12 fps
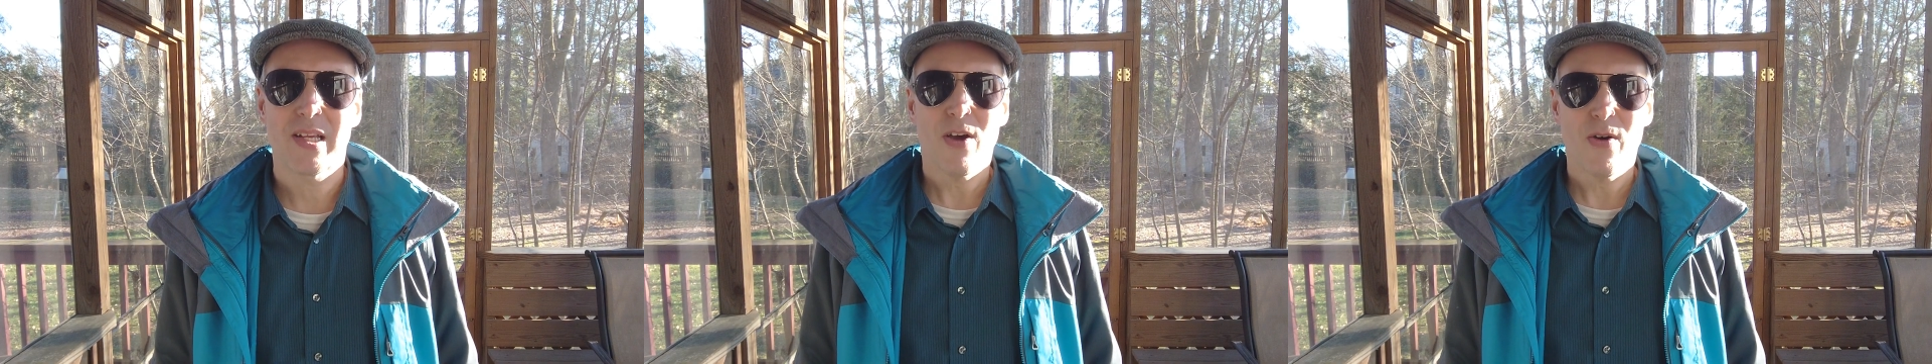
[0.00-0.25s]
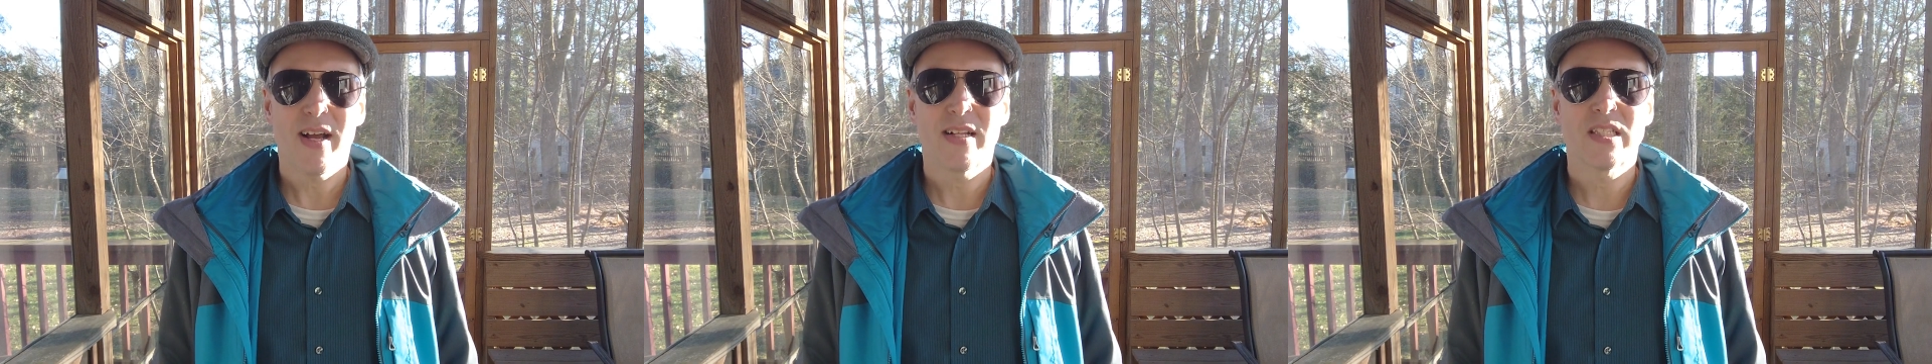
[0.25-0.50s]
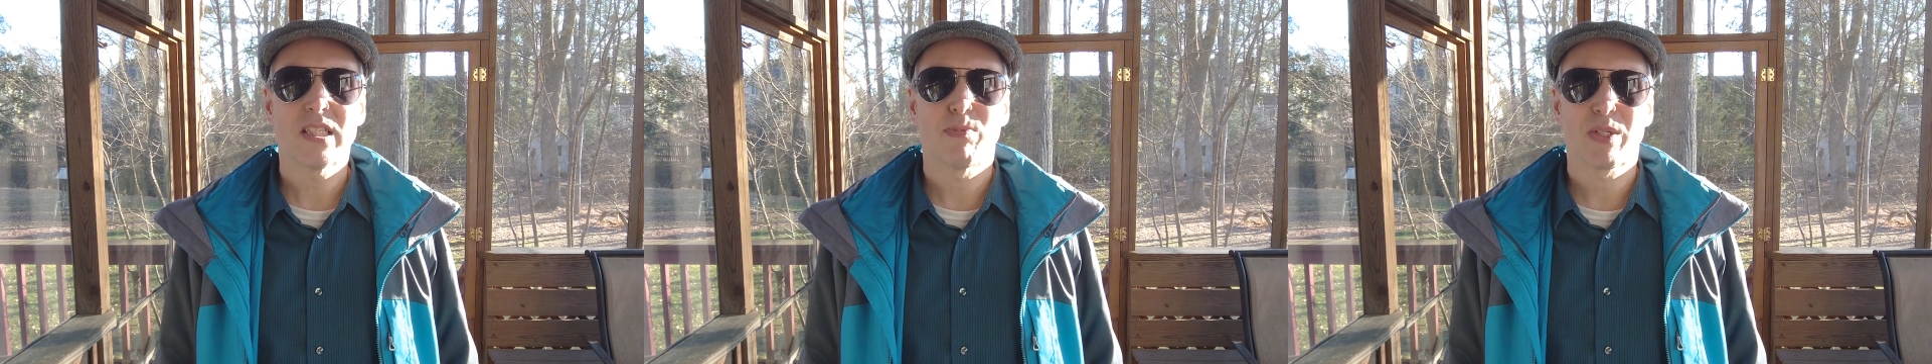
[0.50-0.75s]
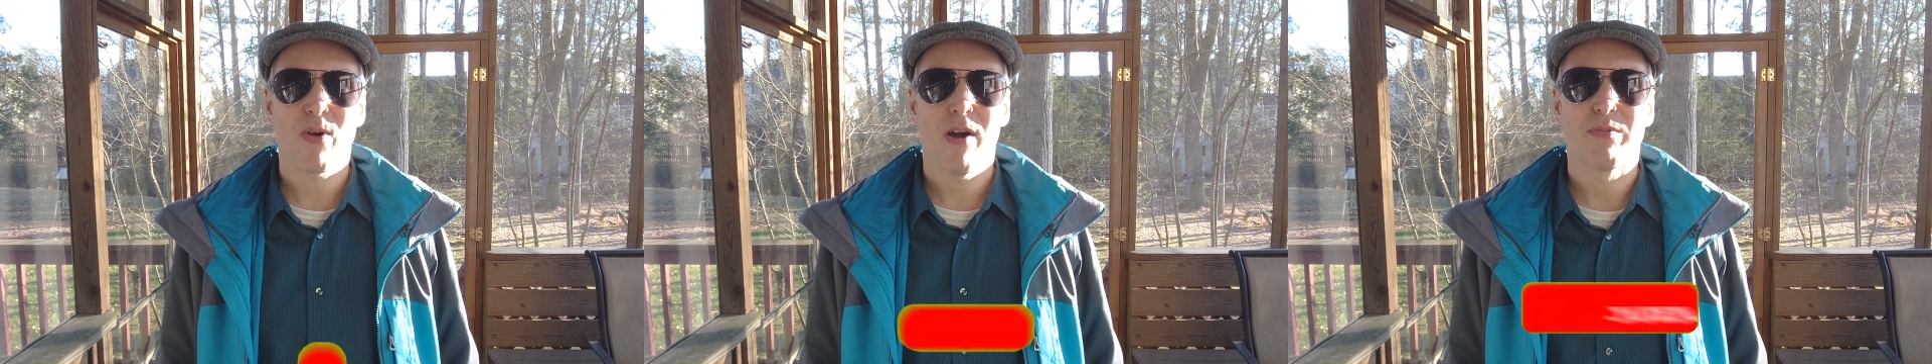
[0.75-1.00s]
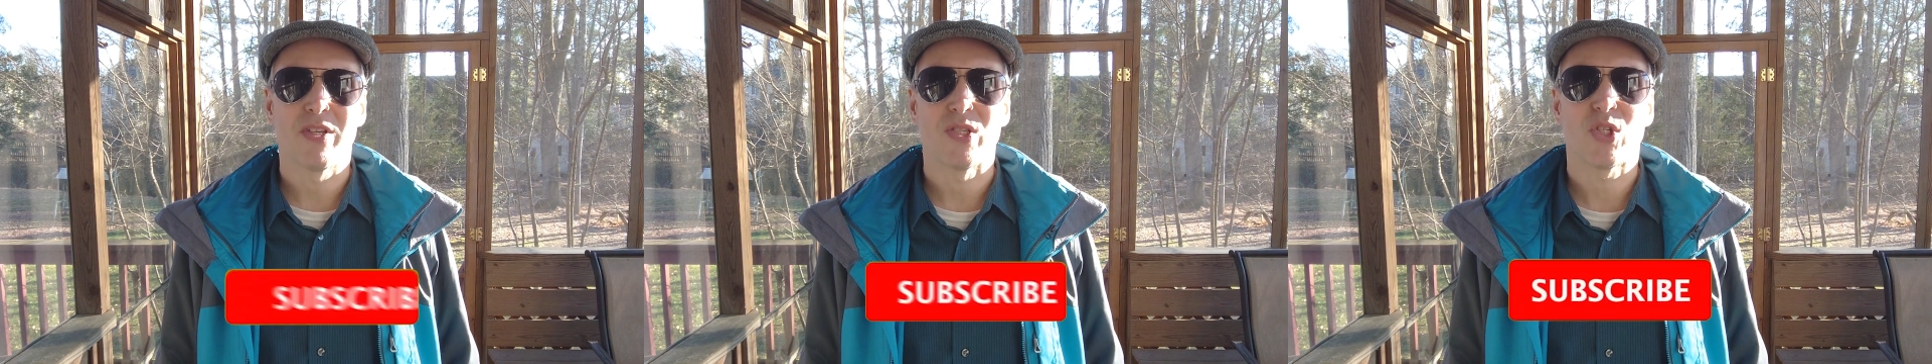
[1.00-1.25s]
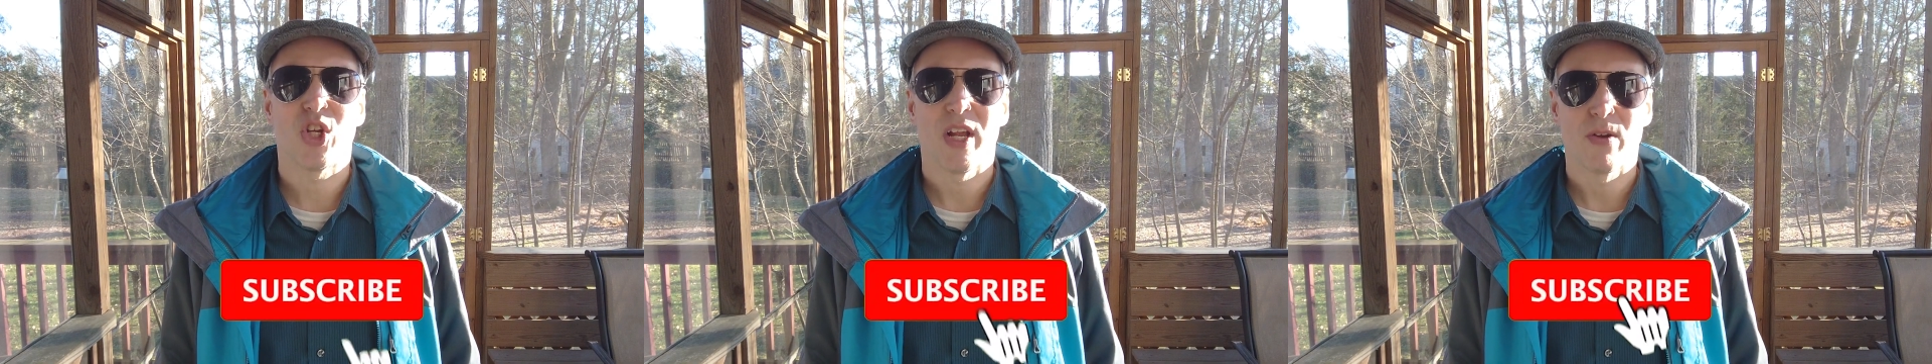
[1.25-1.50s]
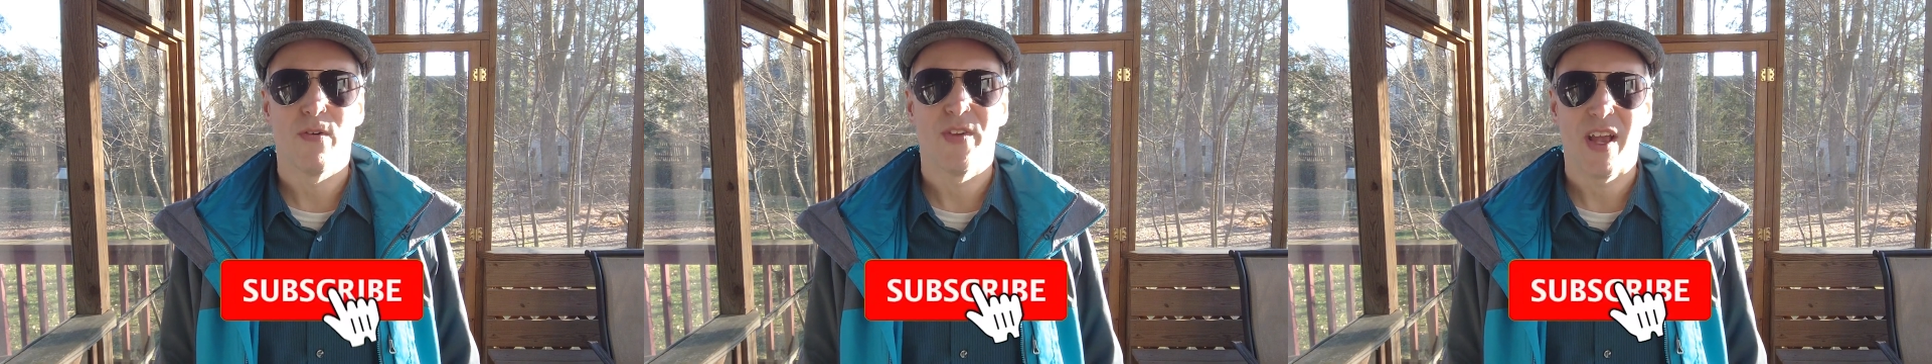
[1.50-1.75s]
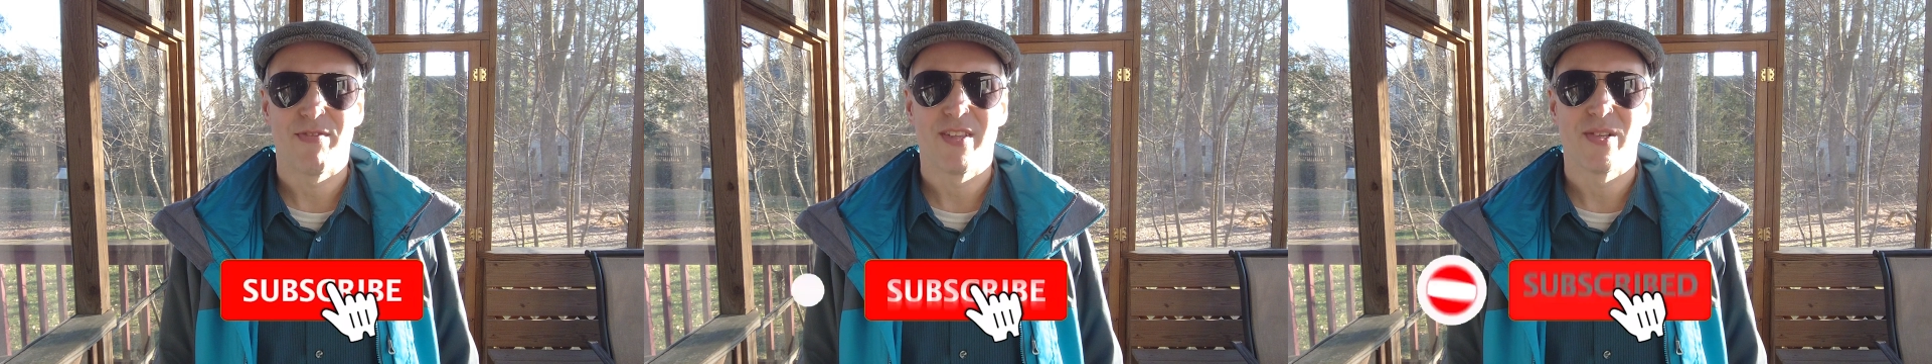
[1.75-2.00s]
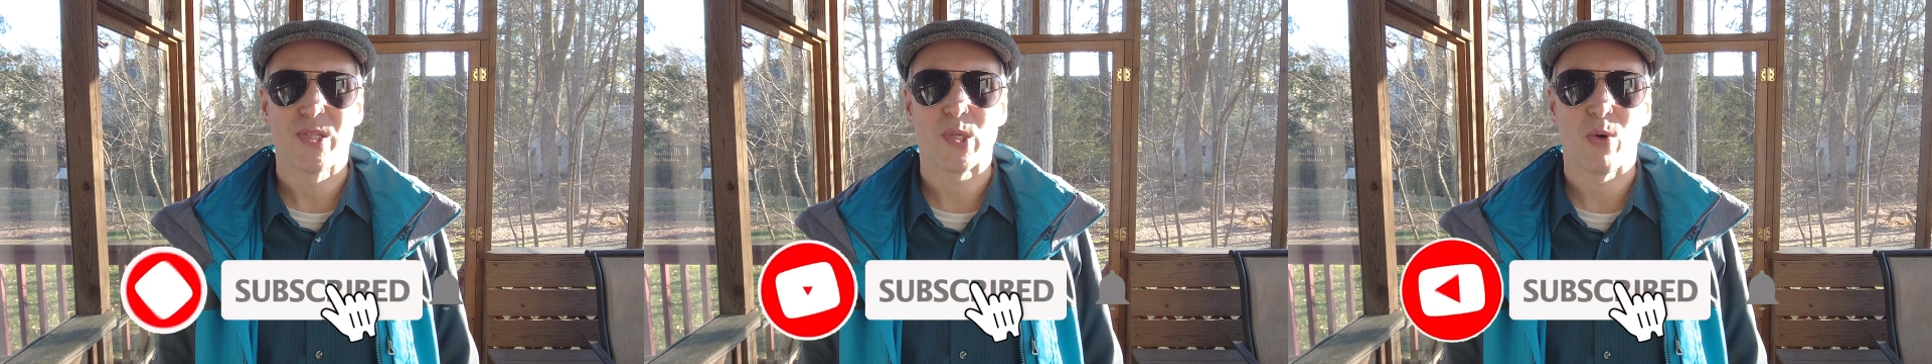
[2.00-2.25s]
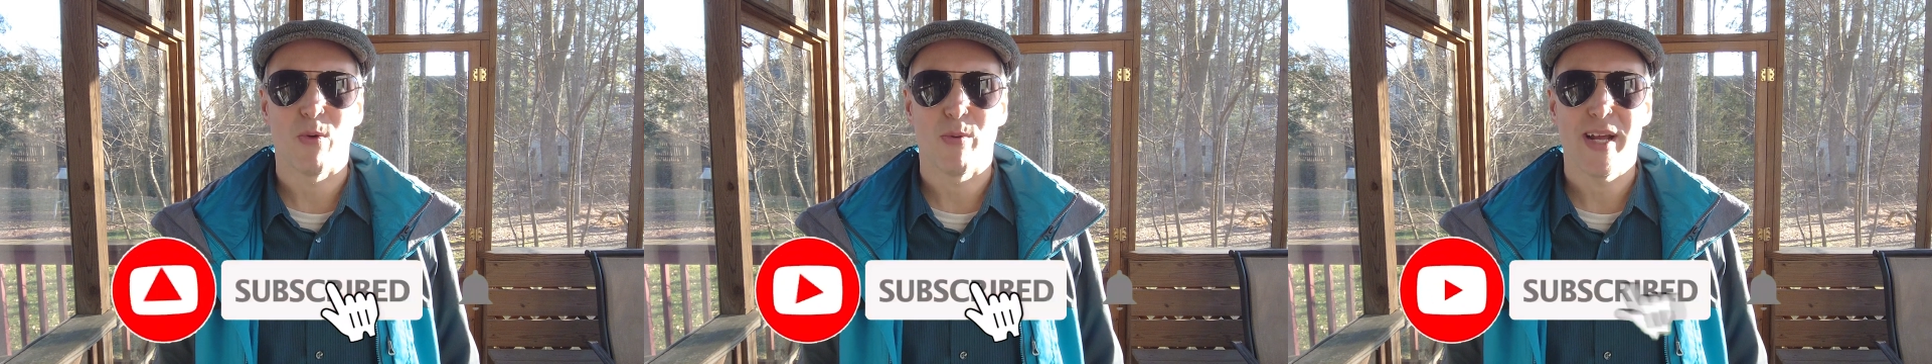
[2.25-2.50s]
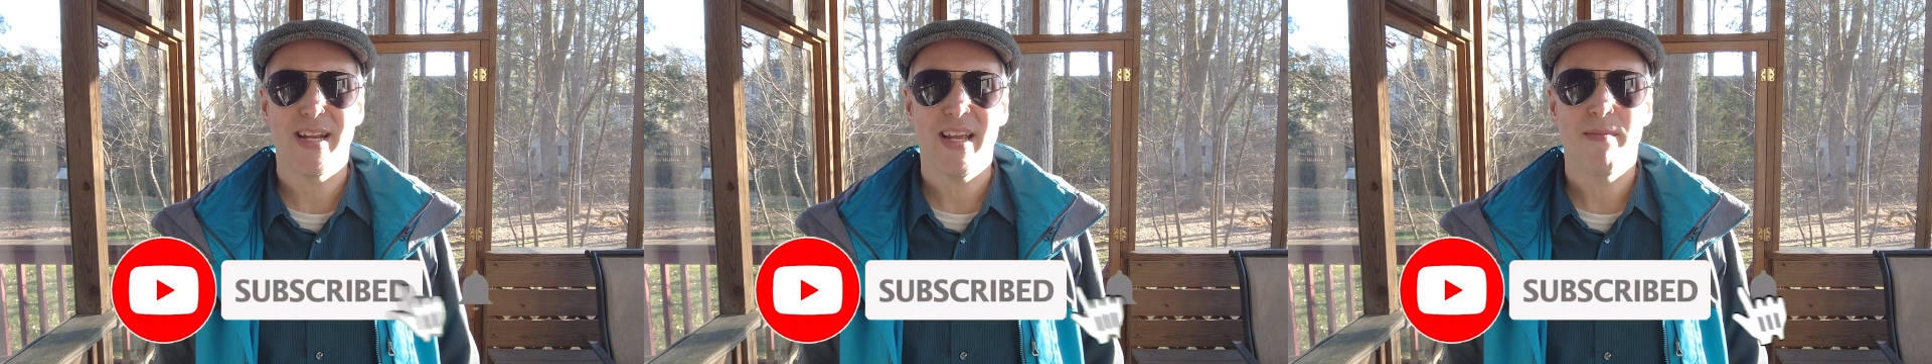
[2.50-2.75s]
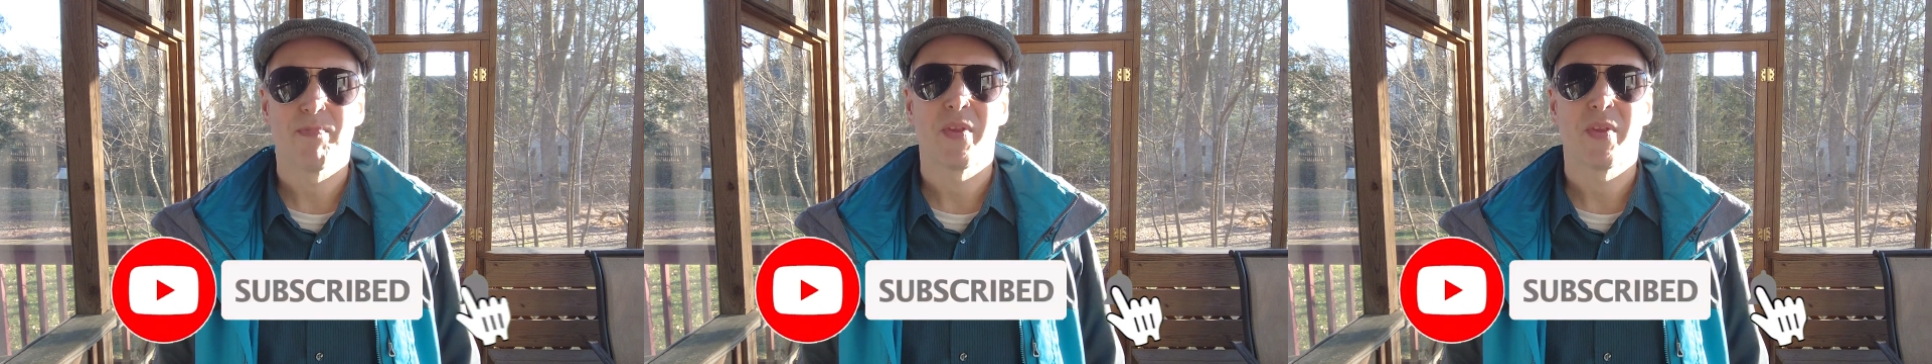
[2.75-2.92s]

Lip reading: Go ahead and subscribe to this channel if you haven't done so already.